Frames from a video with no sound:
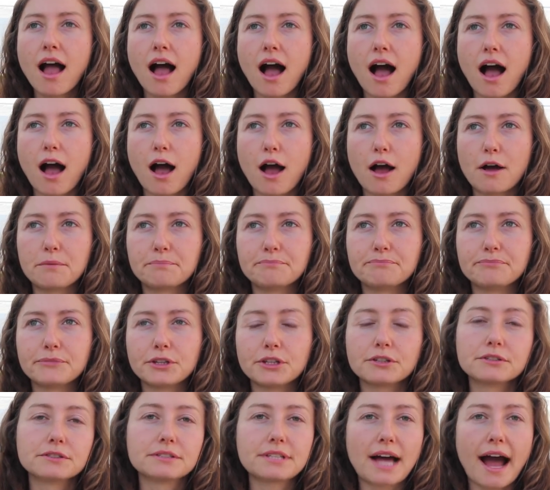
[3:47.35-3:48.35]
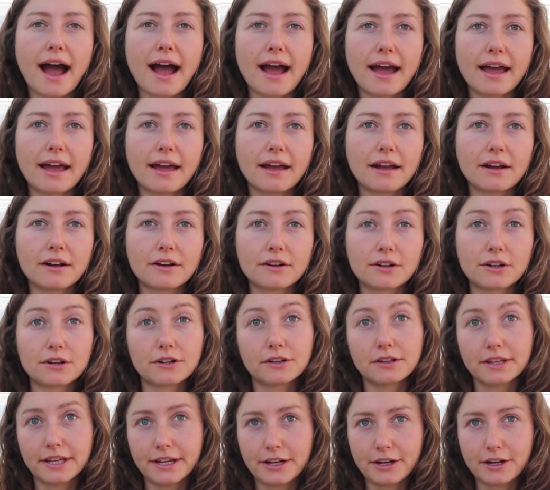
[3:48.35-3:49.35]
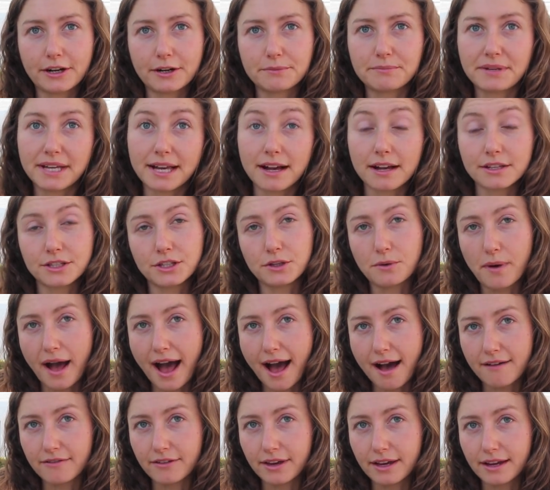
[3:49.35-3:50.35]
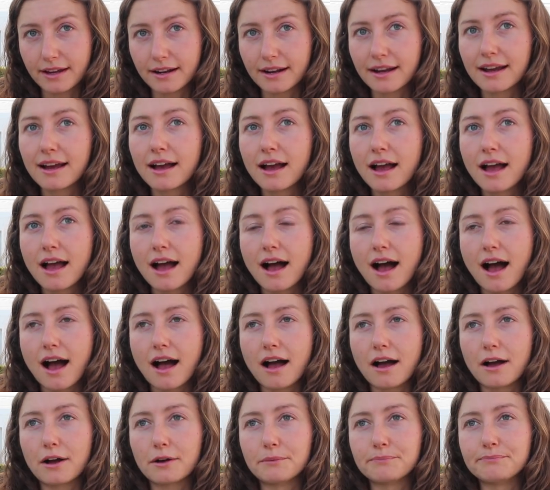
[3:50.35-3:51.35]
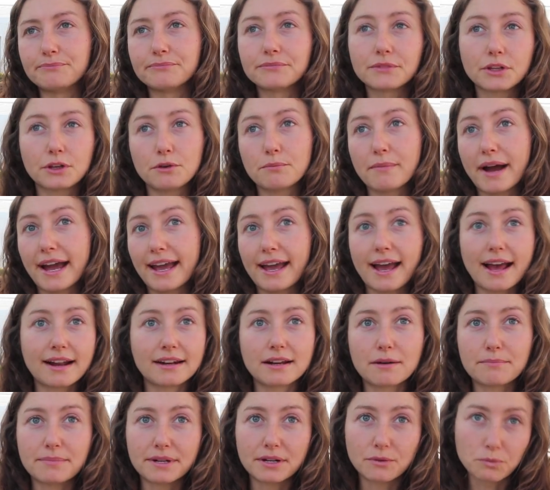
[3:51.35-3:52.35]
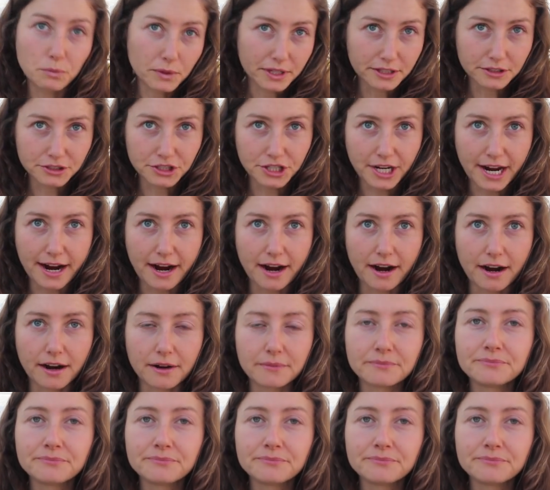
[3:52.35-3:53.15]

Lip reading: you'll die earlier because you have it, you might end up in a wheelchair.